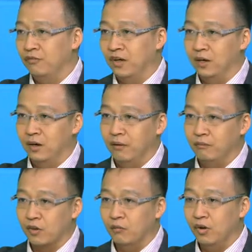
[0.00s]
of
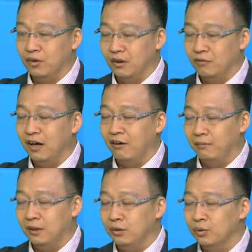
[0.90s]
what we
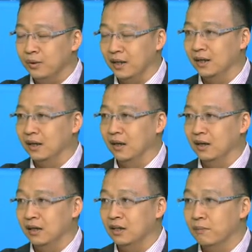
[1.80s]
have been doing
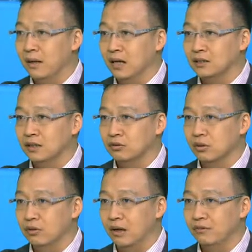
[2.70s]
in the past. And
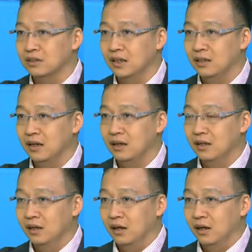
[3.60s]
so I would say that